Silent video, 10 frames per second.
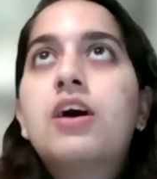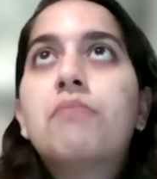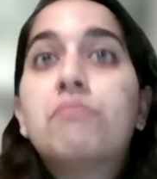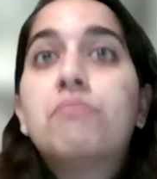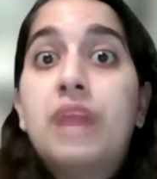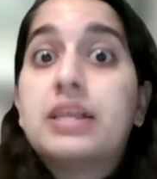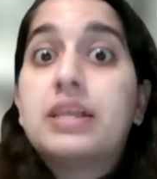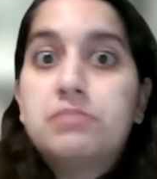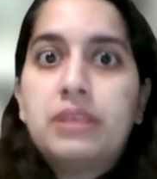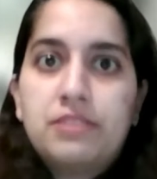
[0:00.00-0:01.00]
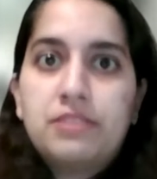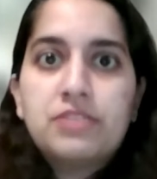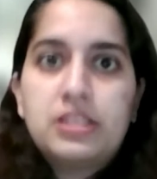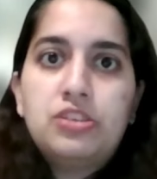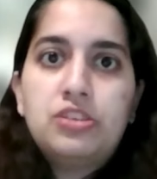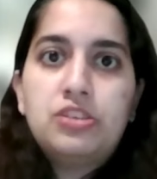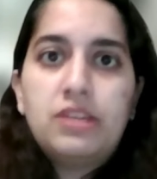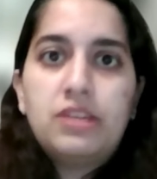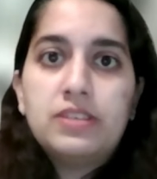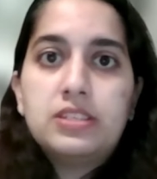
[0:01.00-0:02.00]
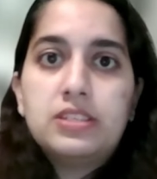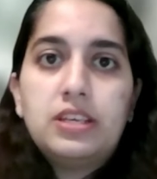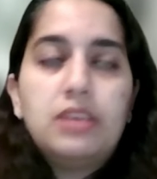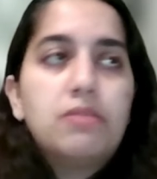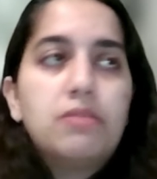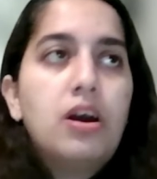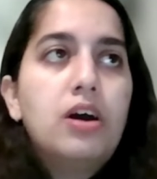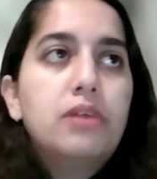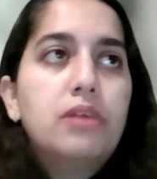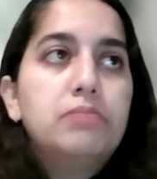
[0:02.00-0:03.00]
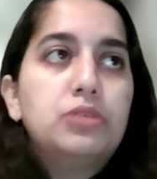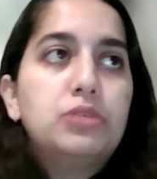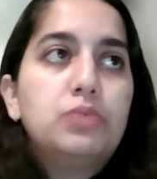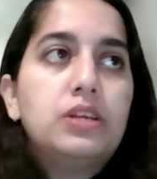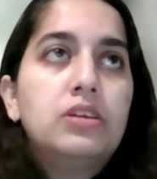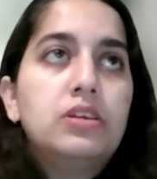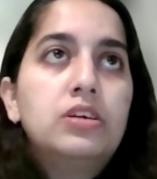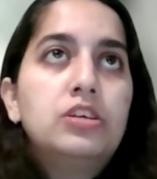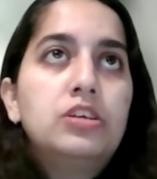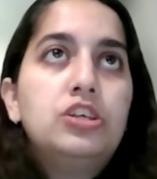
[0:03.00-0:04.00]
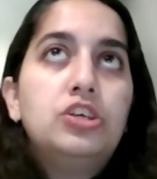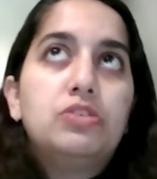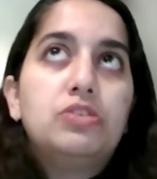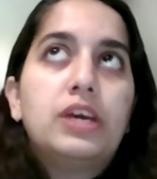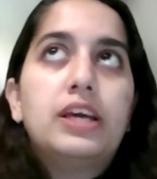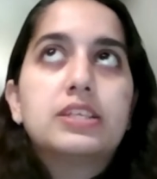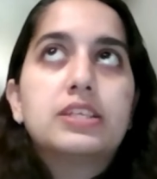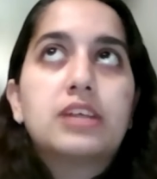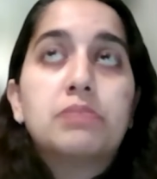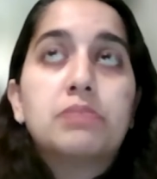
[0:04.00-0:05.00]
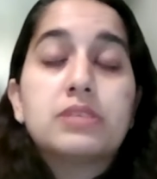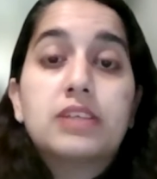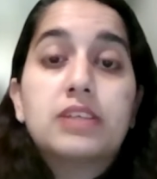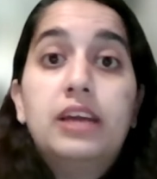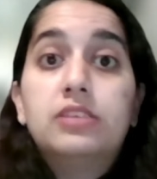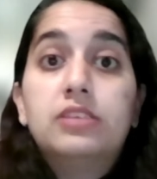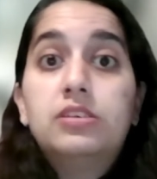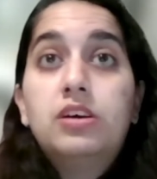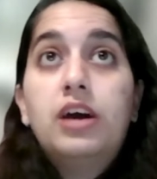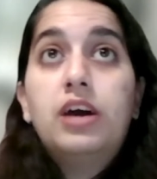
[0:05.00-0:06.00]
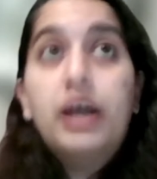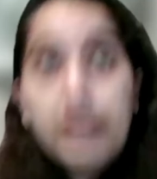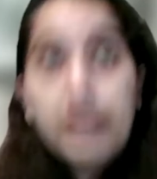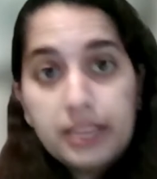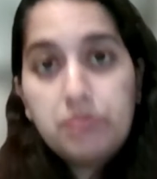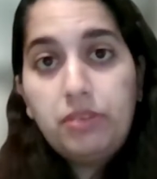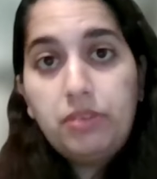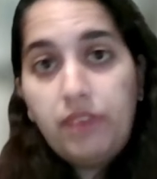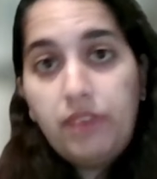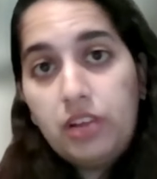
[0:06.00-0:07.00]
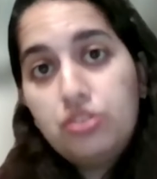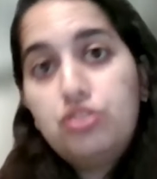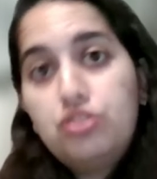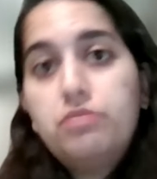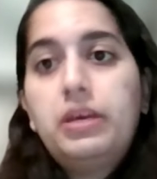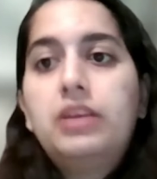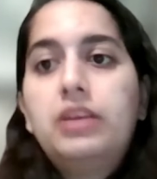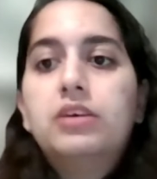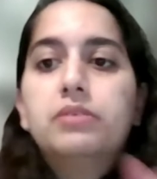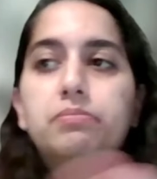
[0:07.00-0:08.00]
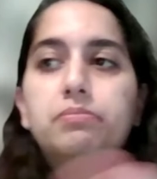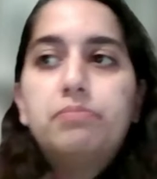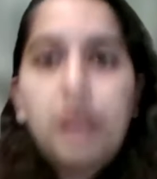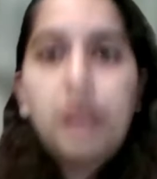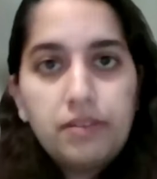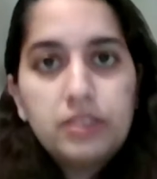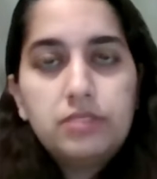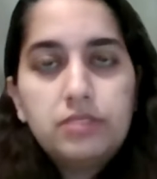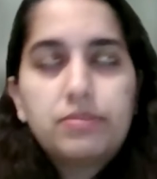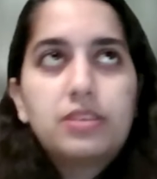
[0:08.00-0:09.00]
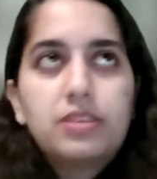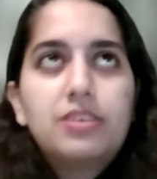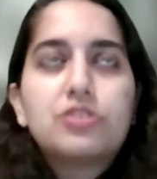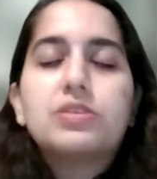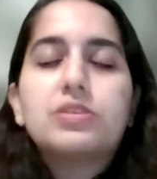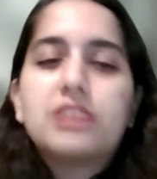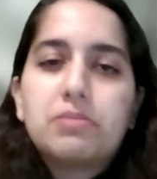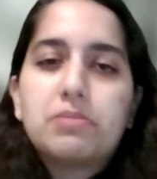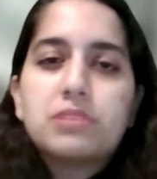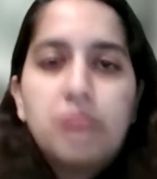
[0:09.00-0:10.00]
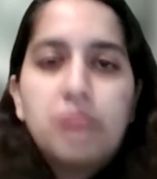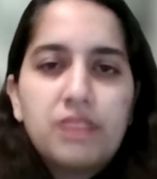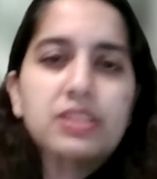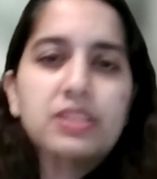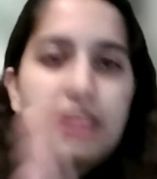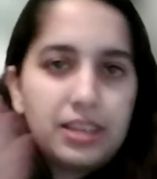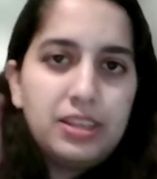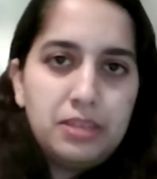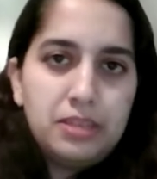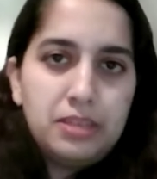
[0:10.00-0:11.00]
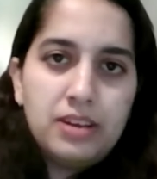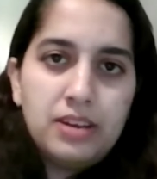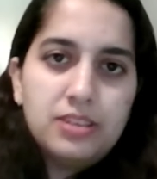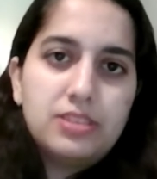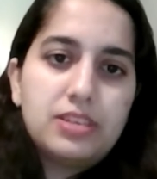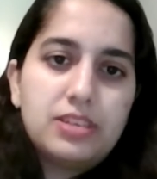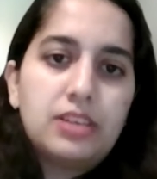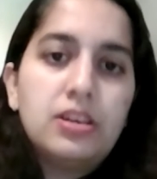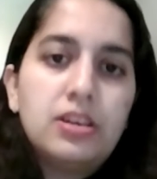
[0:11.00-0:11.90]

That's a big difference that you can even see between UK and Cyprus. And I had the privilege to be in a private. So in Cyprus, private is like the independent sector.